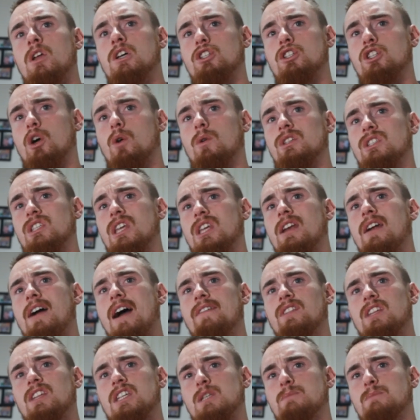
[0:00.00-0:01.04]
So instead of
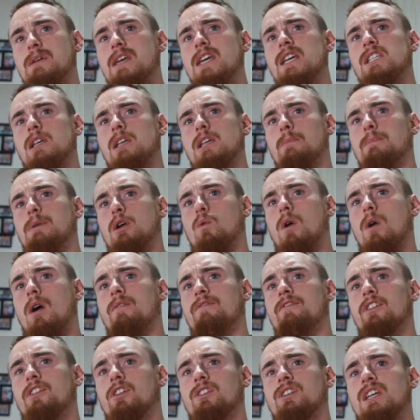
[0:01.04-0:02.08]
having these peaks up here where
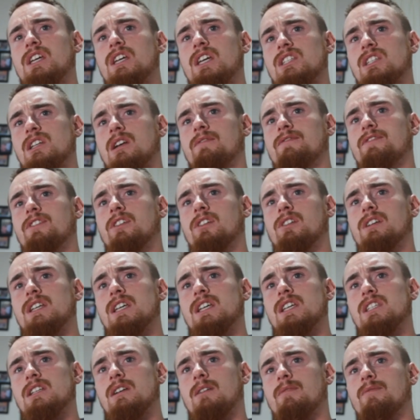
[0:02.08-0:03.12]
I'm feeling decent, I'm feeling
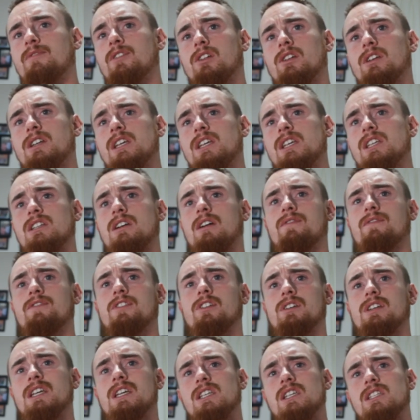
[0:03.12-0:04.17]
decent, I'm feeling decent, I'm
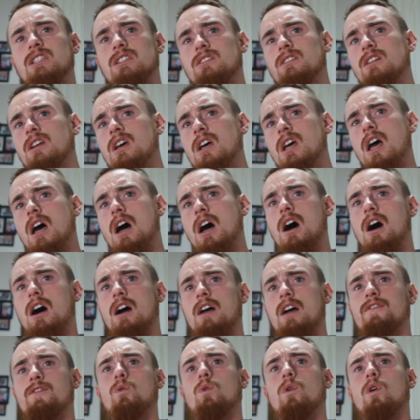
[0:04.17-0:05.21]
feeling decent, uh,
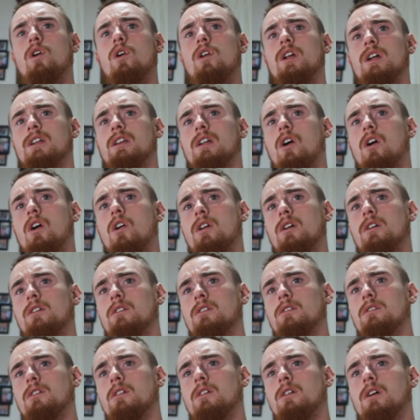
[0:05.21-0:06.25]
if you were on a on a
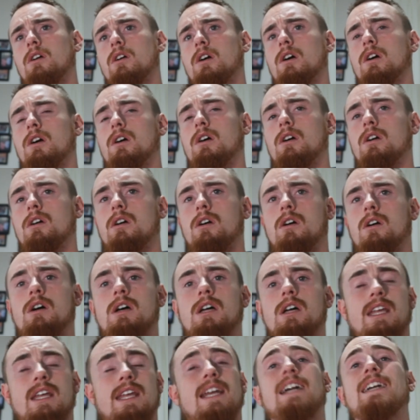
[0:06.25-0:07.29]

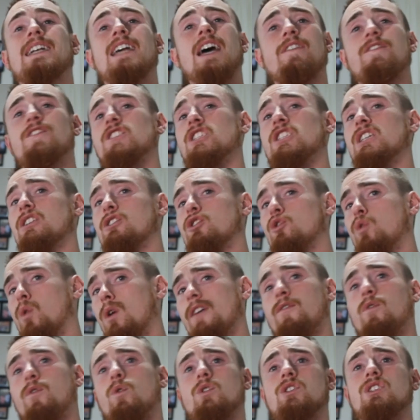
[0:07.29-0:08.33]
uh, in a deficit
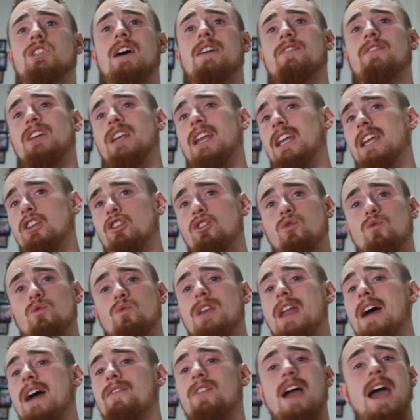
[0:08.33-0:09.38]
twenty-four seven and you
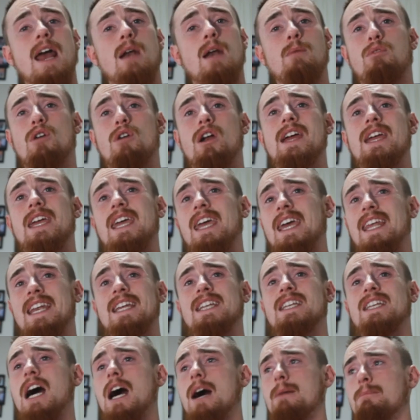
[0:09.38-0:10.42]
never had a break
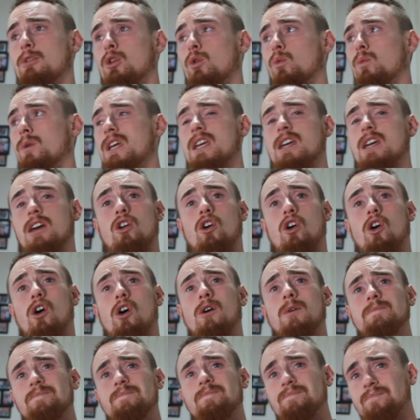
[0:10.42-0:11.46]
any time of the week at
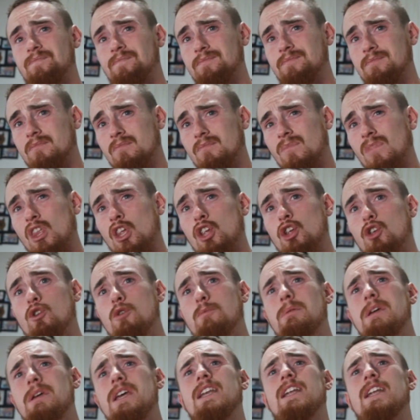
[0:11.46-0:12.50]
all,
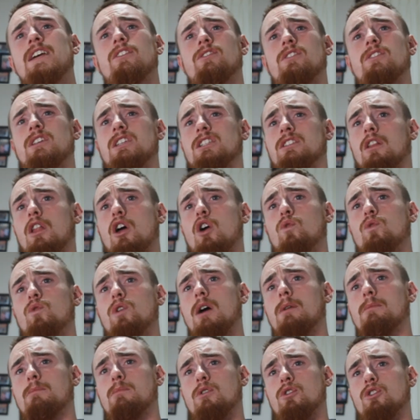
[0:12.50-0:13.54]
you'd be in here in these low
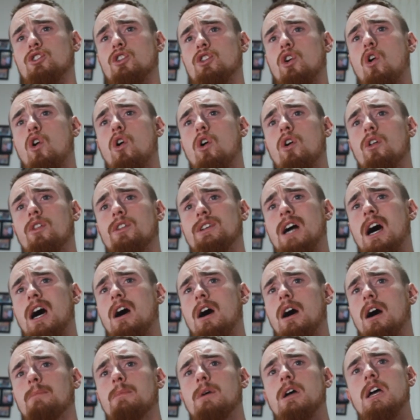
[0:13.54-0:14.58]
numbers all the
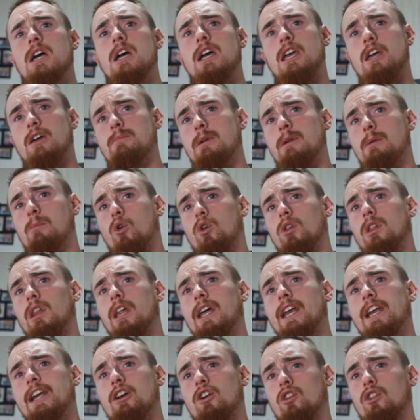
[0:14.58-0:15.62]
time. It'd be more
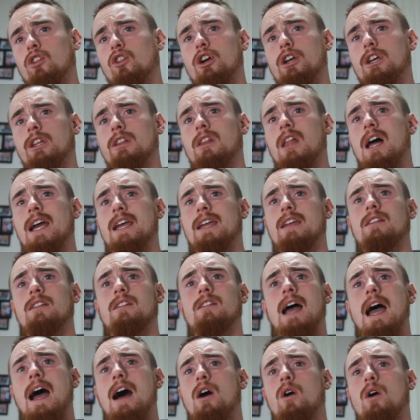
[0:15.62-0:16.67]
linear looking like
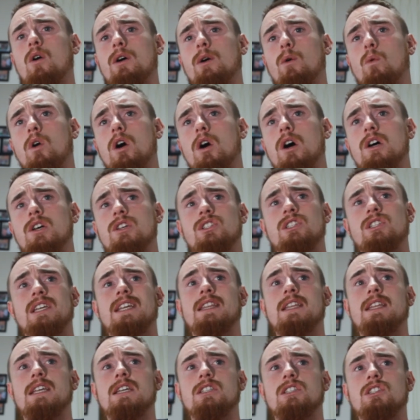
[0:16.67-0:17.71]
how it was
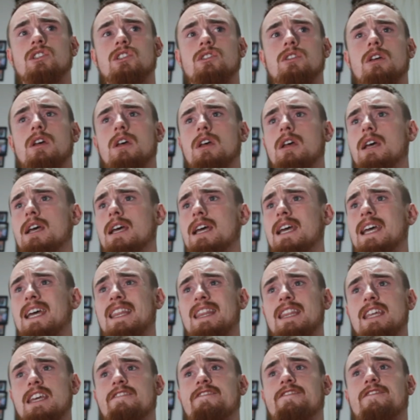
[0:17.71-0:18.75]
in this in
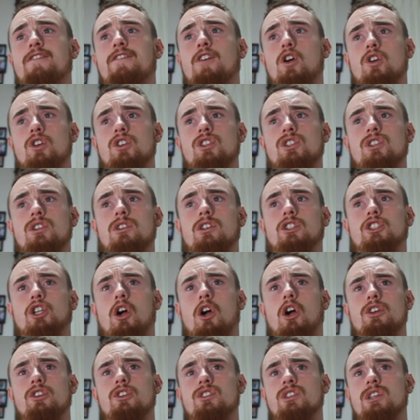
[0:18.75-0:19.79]
the first
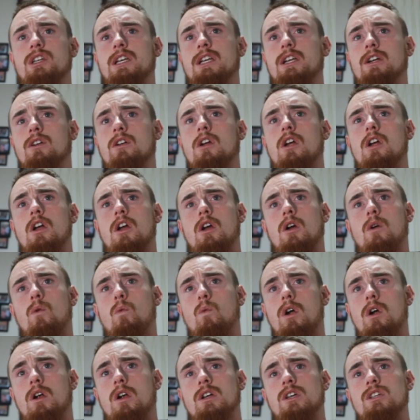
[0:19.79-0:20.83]
chart you seen here.
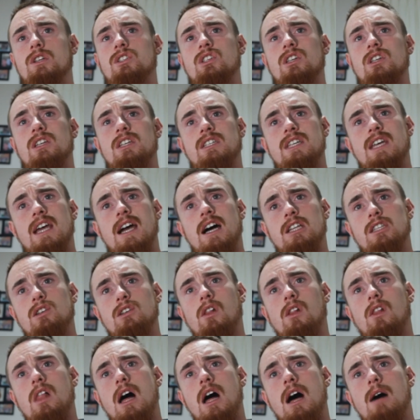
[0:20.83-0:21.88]
Whereas, see how it's a
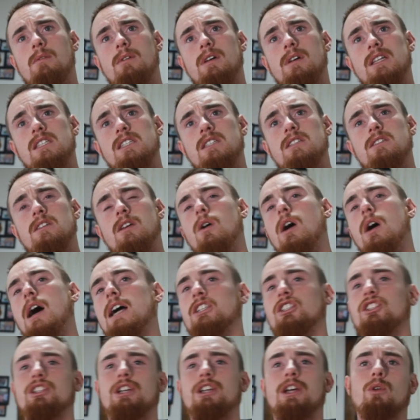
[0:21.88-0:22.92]
lot, it's, well,
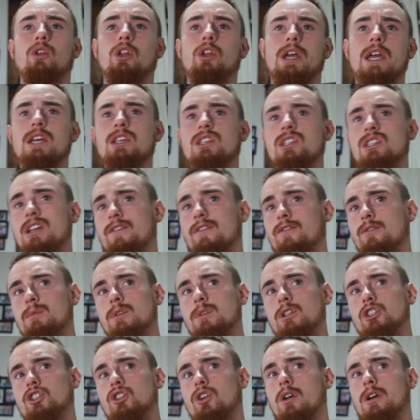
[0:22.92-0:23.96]
actually you really can't see it from
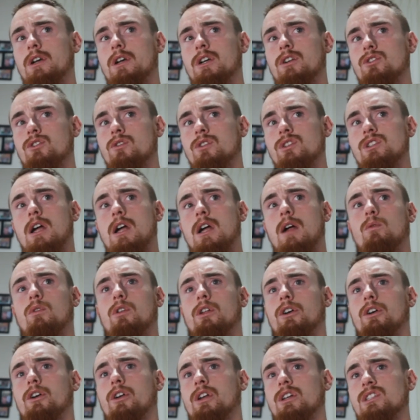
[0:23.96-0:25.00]
this chart here, so it's not
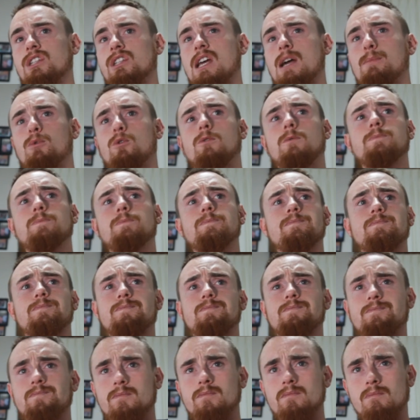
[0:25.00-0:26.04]
really a good example.
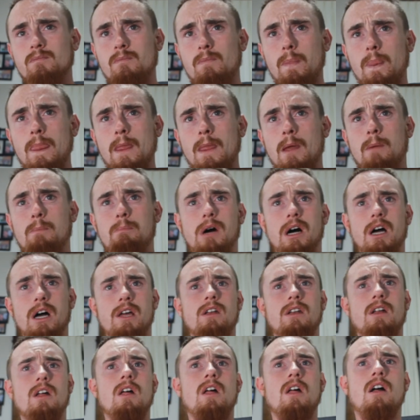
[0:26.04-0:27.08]

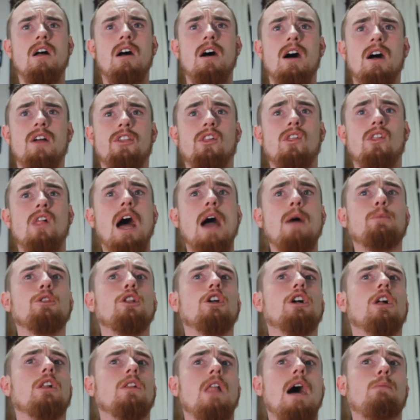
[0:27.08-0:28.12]
But uh, the line would
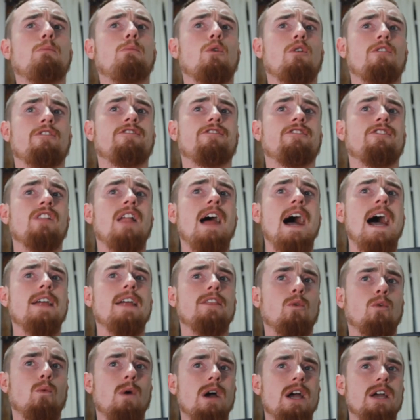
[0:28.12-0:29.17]
look a lot more
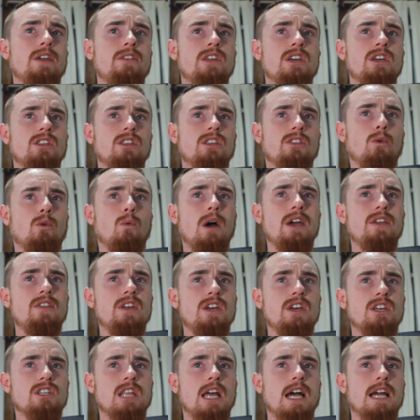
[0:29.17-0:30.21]
flat the way that the way
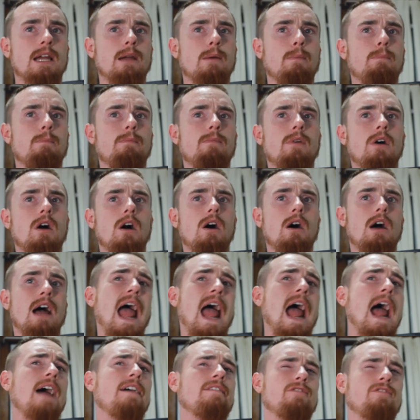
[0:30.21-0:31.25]
this like uh,
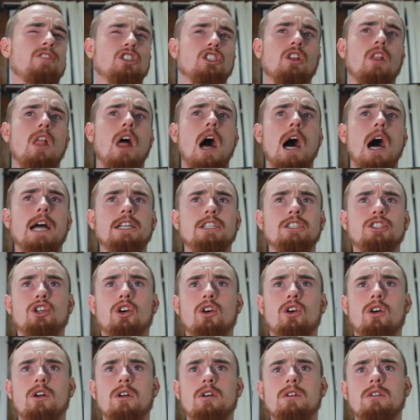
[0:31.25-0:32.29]
average line
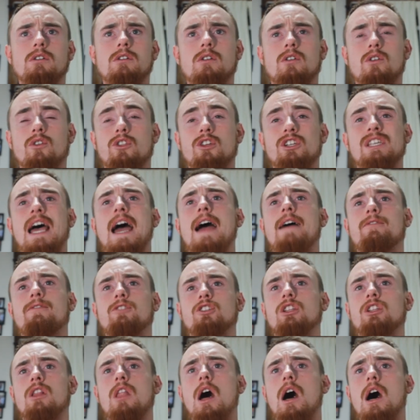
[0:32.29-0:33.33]
chart, or this
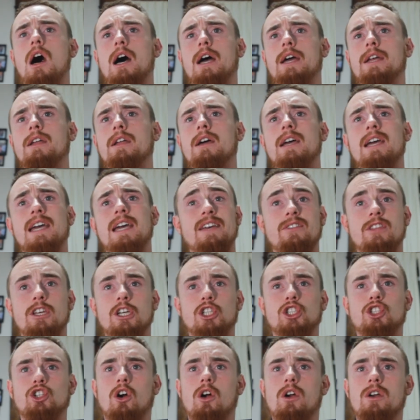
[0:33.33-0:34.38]
average line in
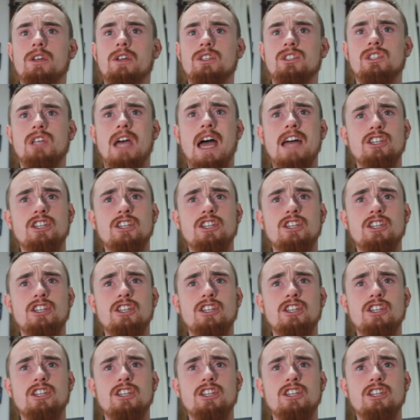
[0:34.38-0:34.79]
this chart is.